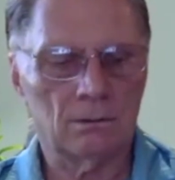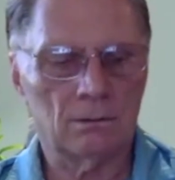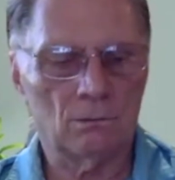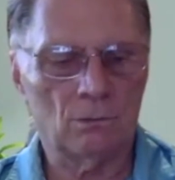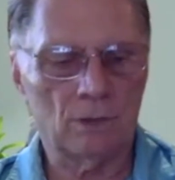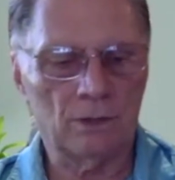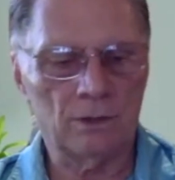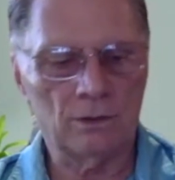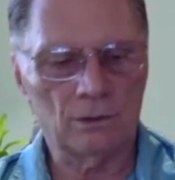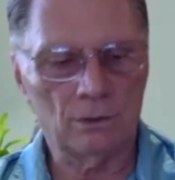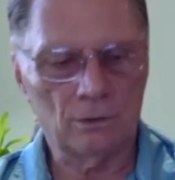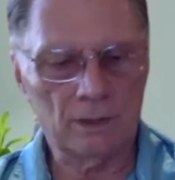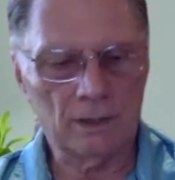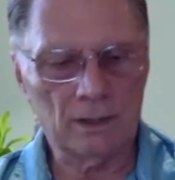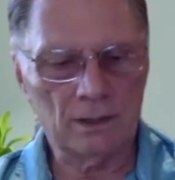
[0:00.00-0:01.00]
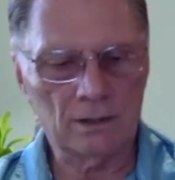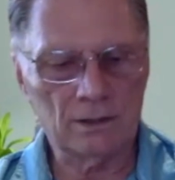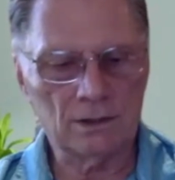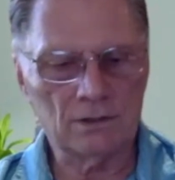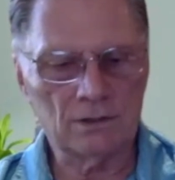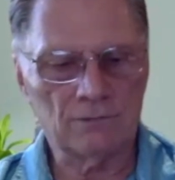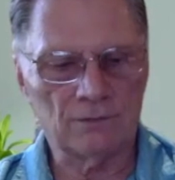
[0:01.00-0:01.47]
where you're located is
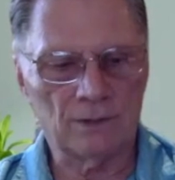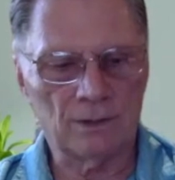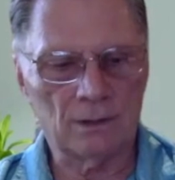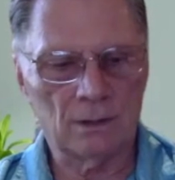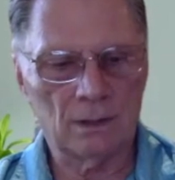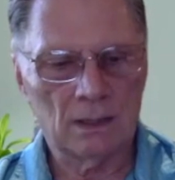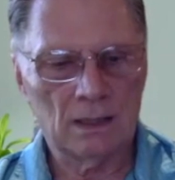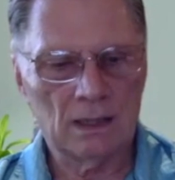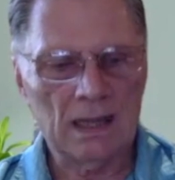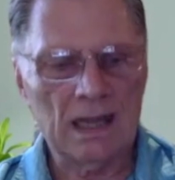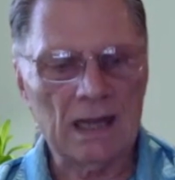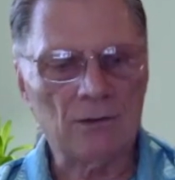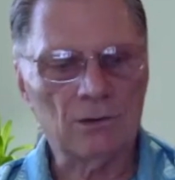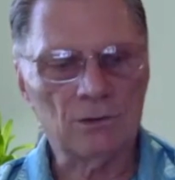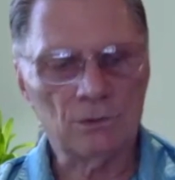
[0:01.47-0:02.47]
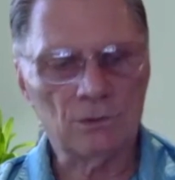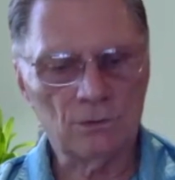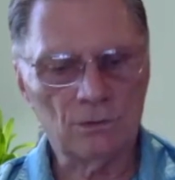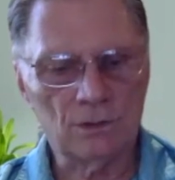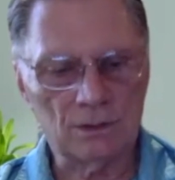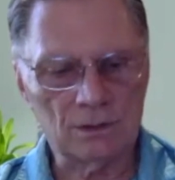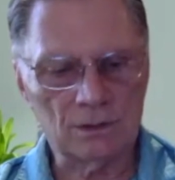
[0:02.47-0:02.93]
different, how you do
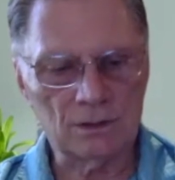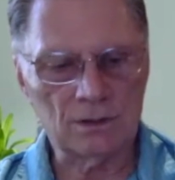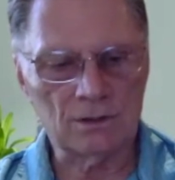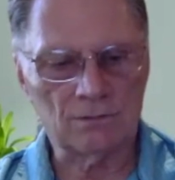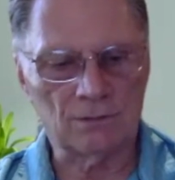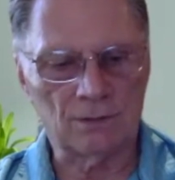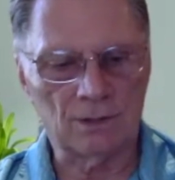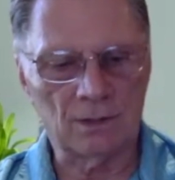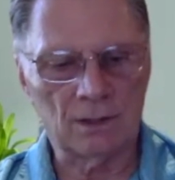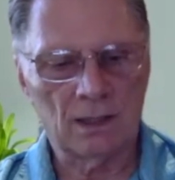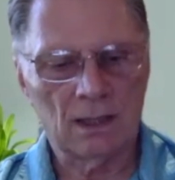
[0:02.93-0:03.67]
things is different.